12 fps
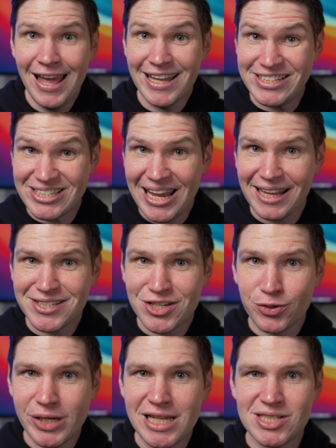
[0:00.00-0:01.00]
it stands
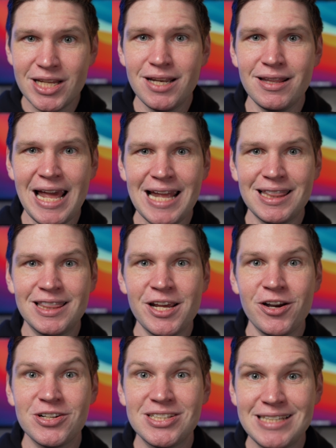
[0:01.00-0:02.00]
to reason that
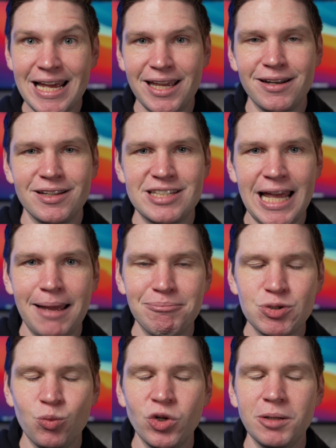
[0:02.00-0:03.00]
their second
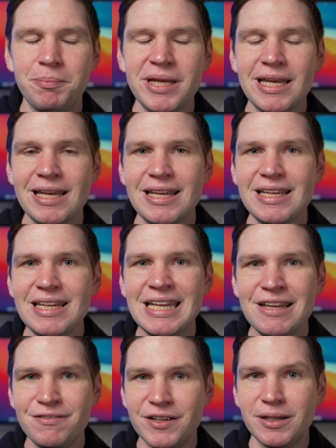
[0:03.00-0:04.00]
attempt will be
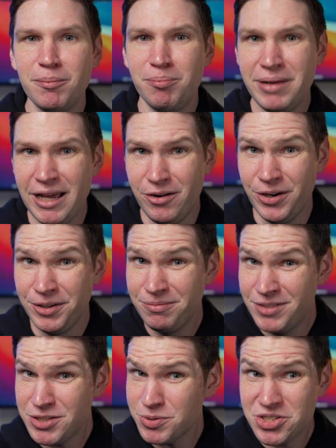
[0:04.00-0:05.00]
even better.
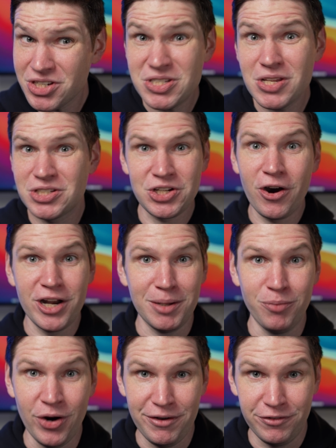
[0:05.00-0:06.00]
This was just the
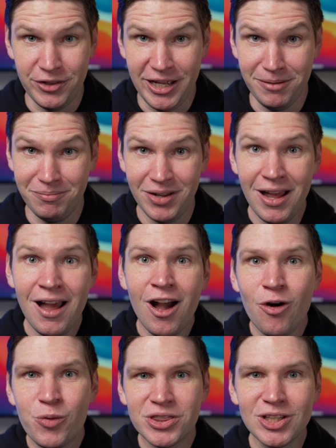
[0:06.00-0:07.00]
starting point for them.
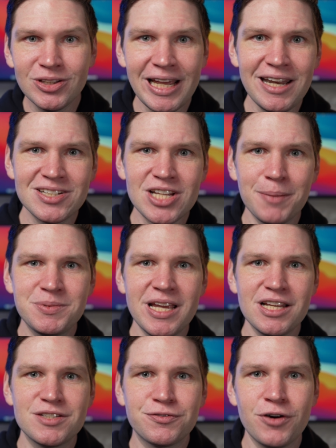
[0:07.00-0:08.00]
With the latest
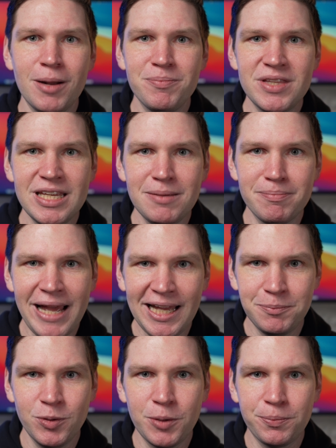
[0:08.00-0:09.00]
updates from the
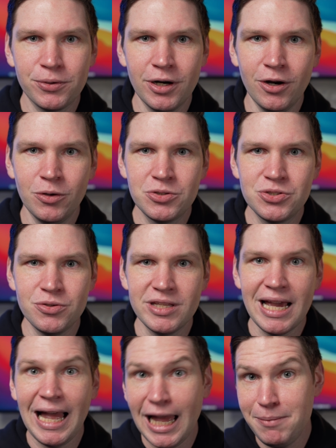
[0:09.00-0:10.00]
MacBook Pro to
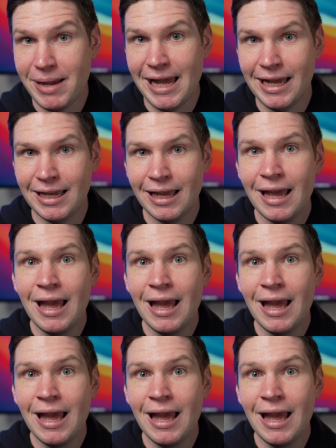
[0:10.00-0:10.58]
the iMac,